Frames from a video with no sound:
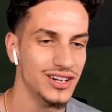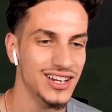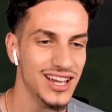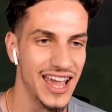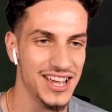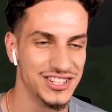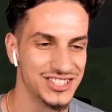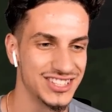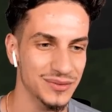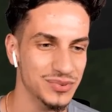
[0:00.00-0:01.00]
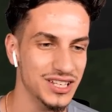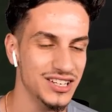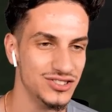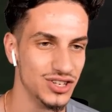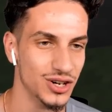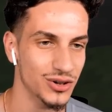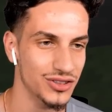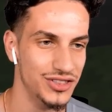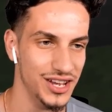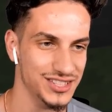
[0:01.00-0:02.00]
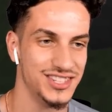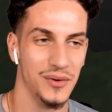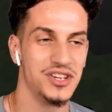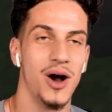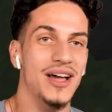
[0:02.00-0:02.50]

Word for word: and just simply do this. There we go.